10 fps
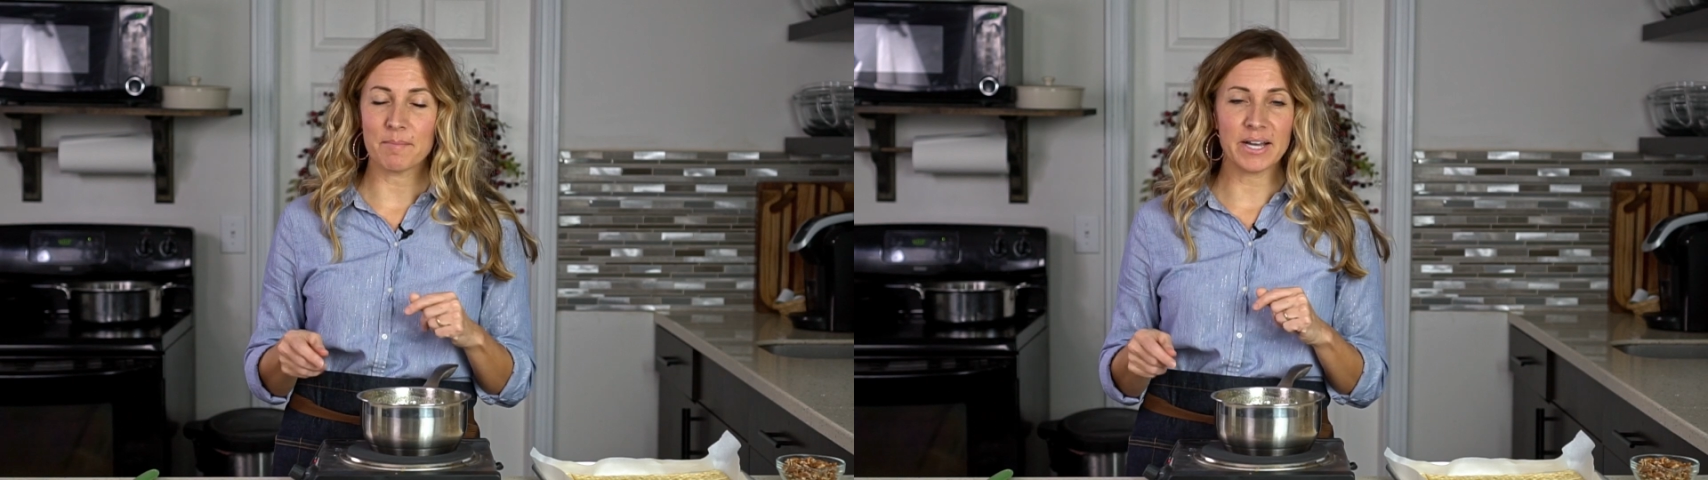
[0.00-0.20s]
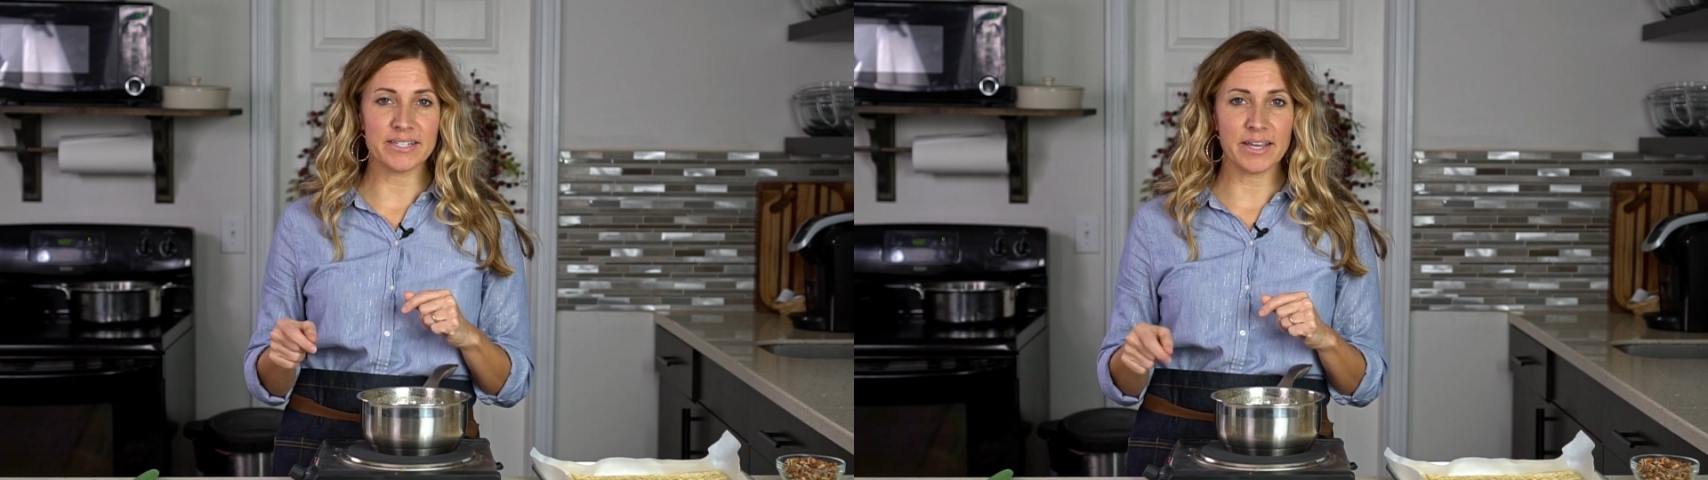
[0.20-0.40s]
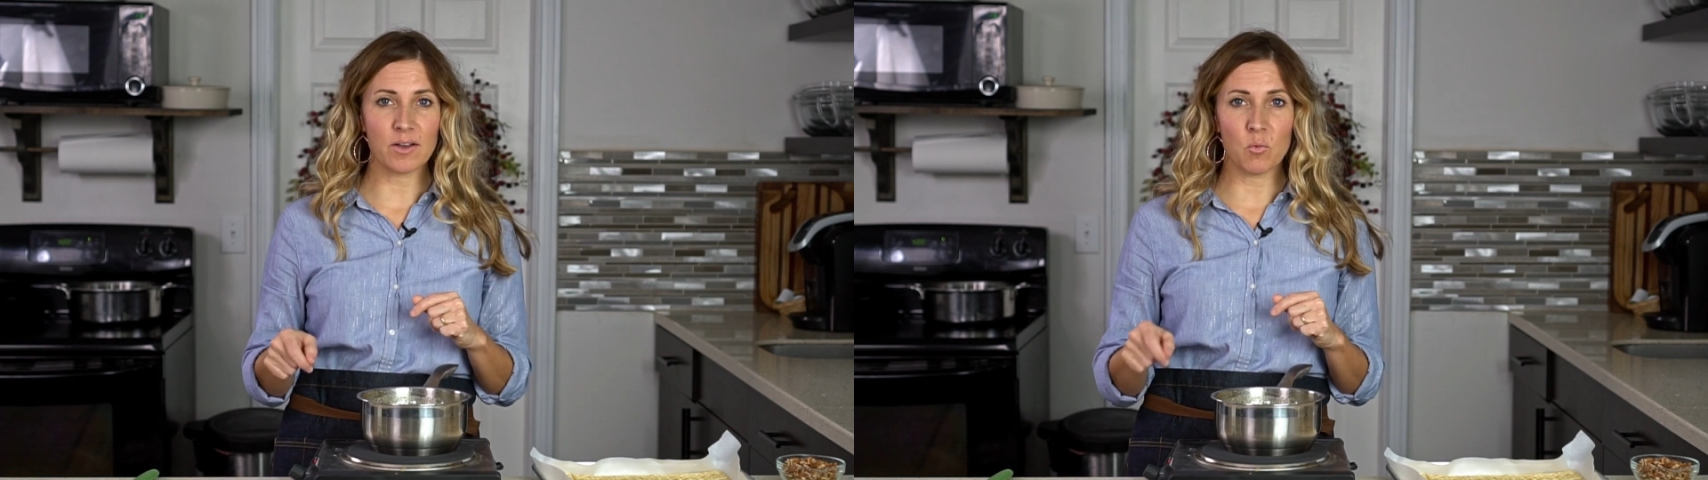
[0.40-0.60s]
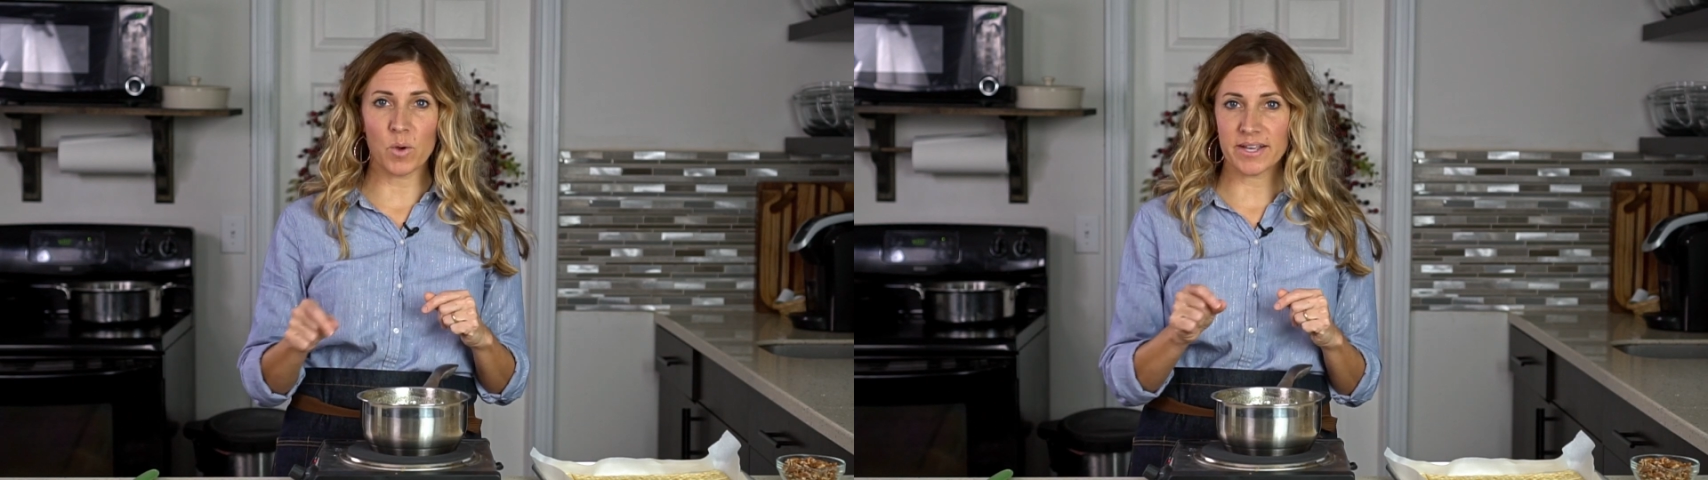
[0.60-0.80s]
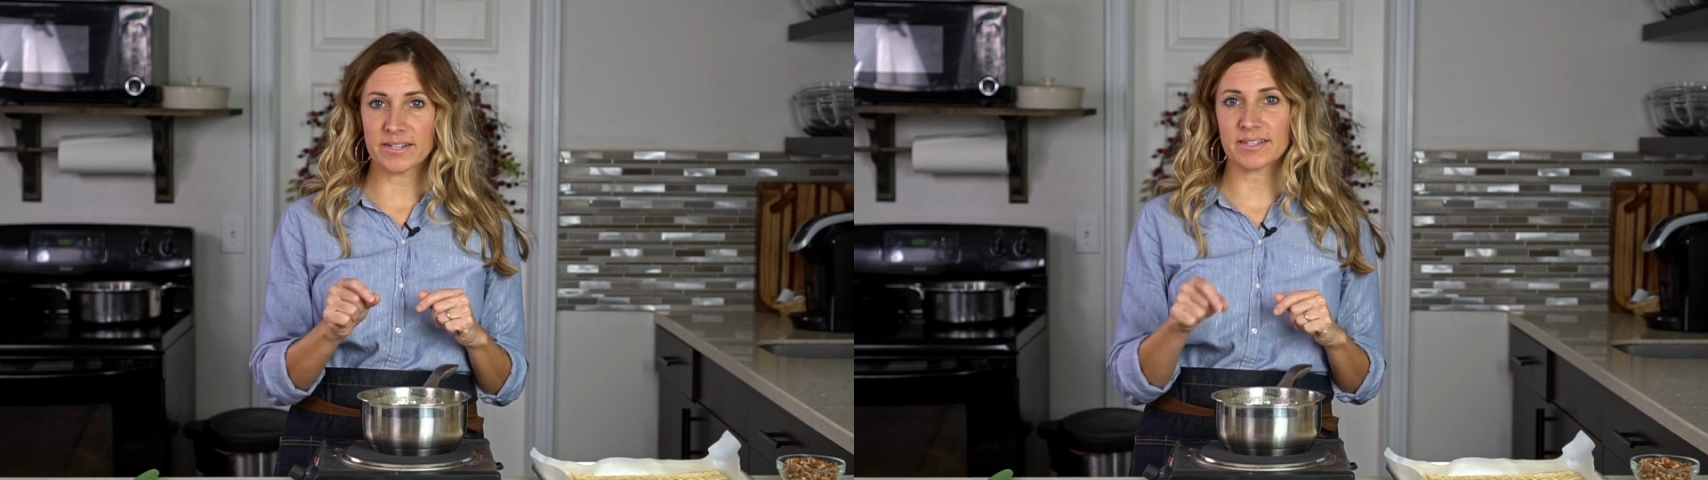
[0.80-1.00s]
I might take a
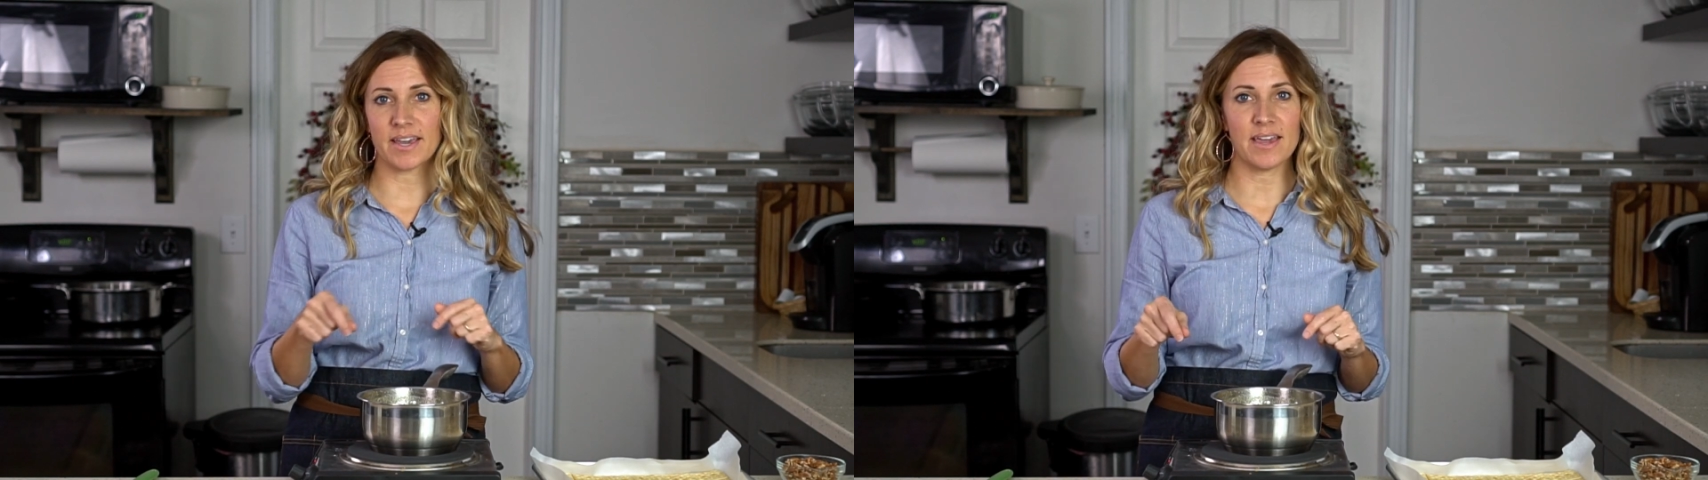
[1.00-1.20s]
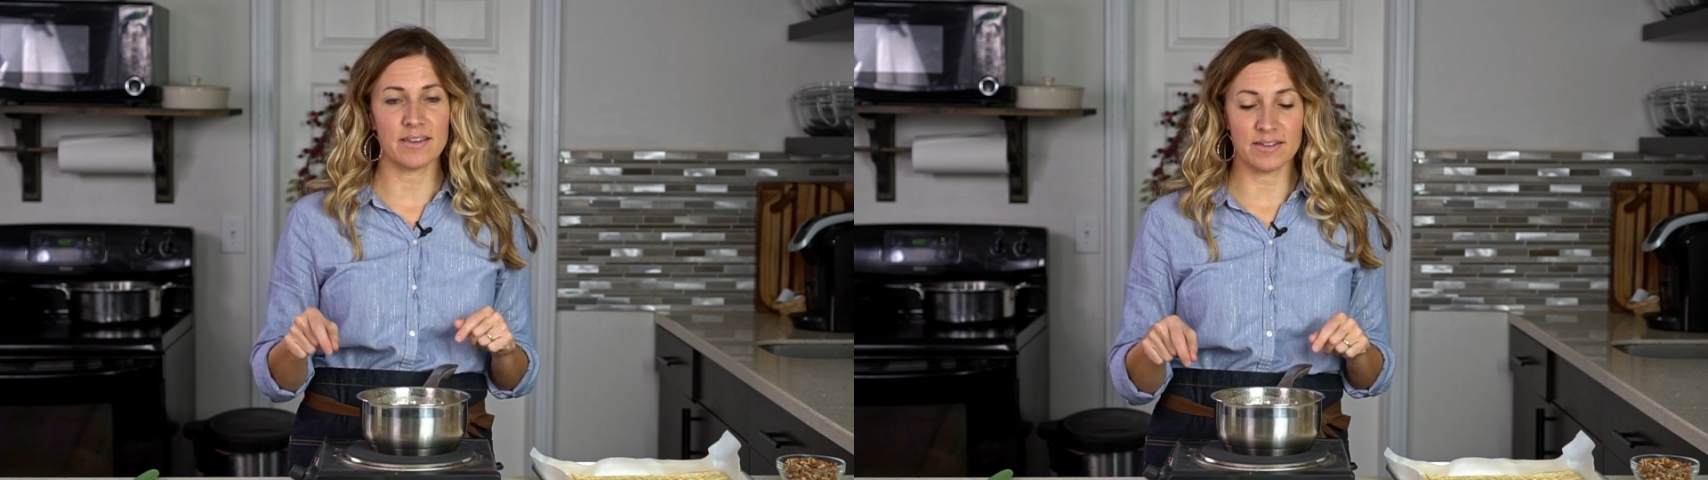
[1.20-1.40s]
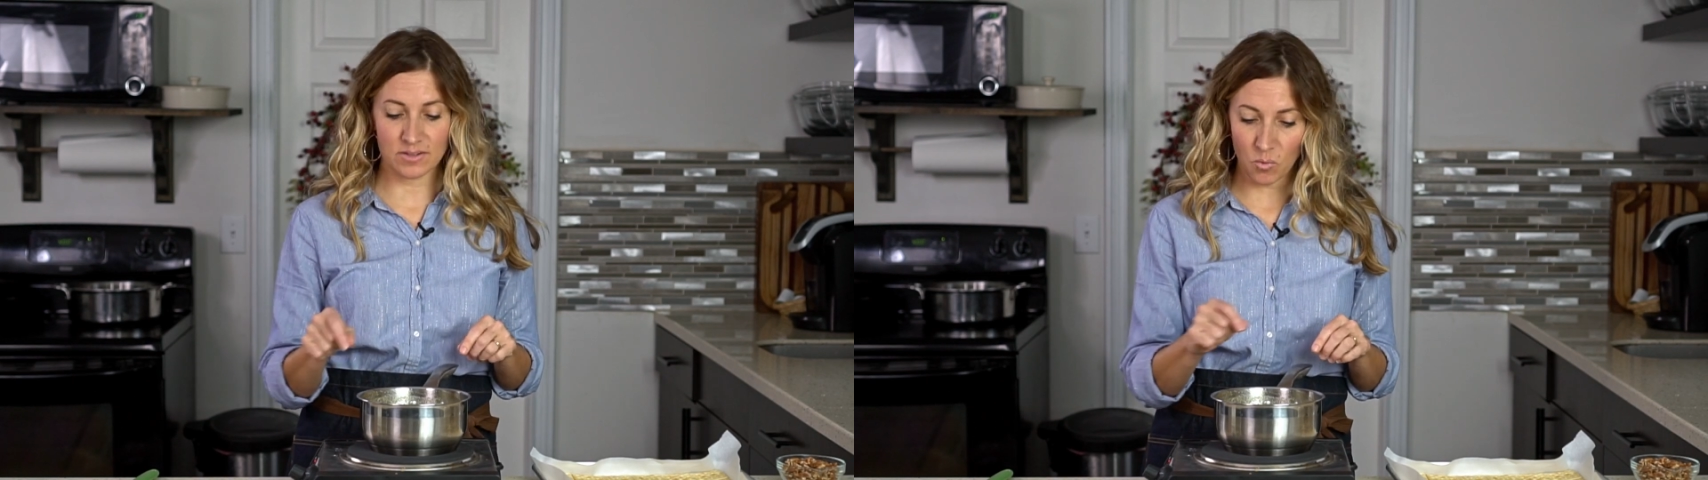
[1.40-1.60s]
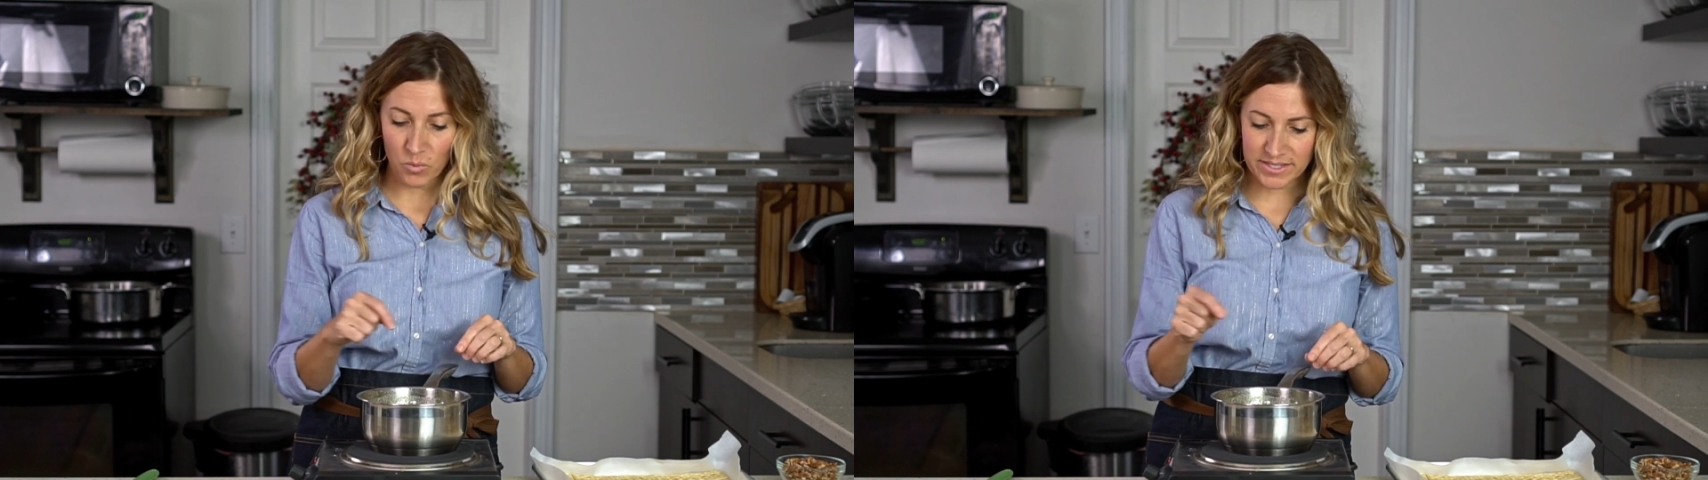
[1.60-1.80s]
whisk and